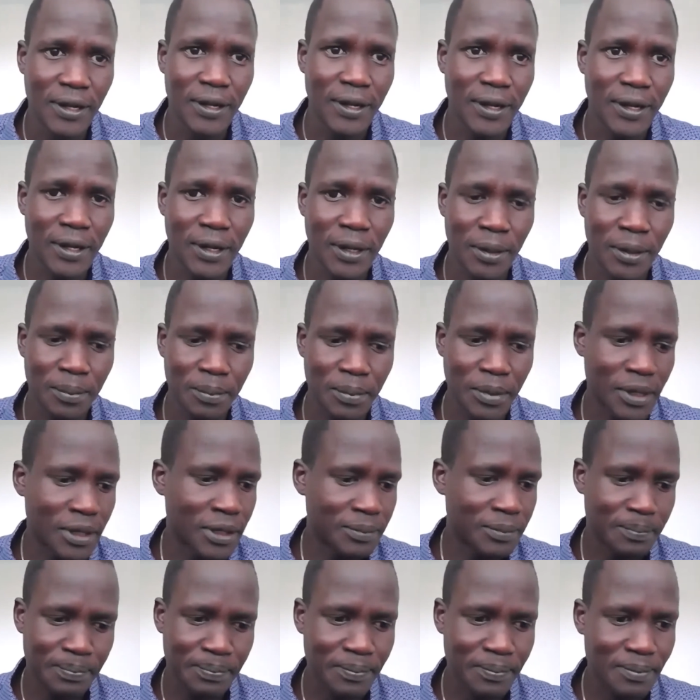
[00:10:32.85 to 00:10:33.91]
but
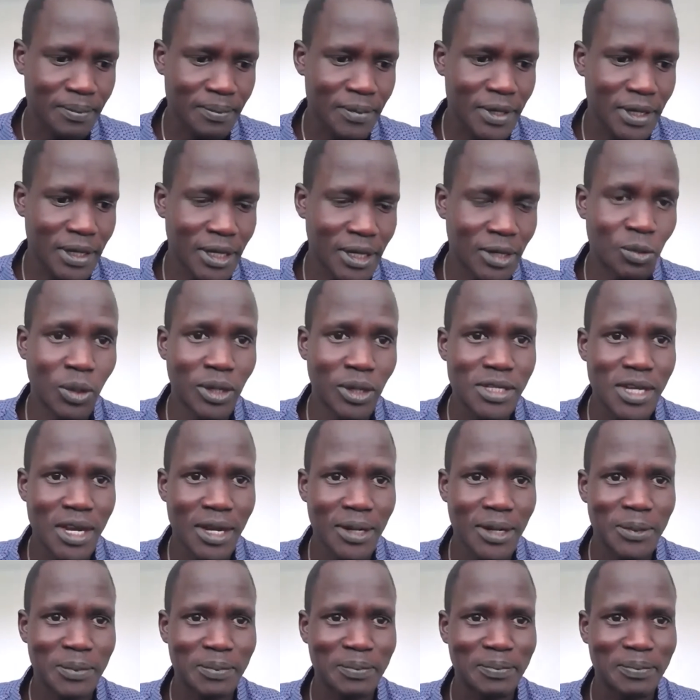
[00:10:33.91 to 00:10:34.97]
it worked
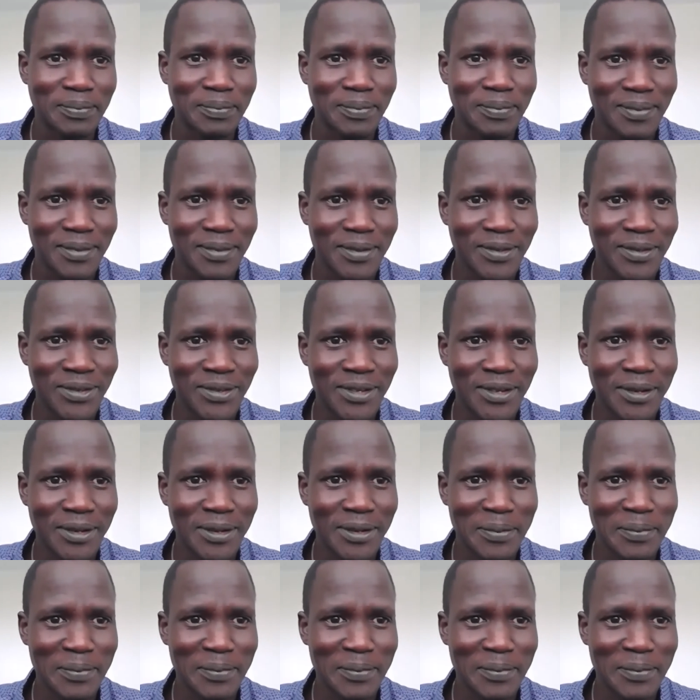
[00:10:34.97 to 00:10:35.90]
out. So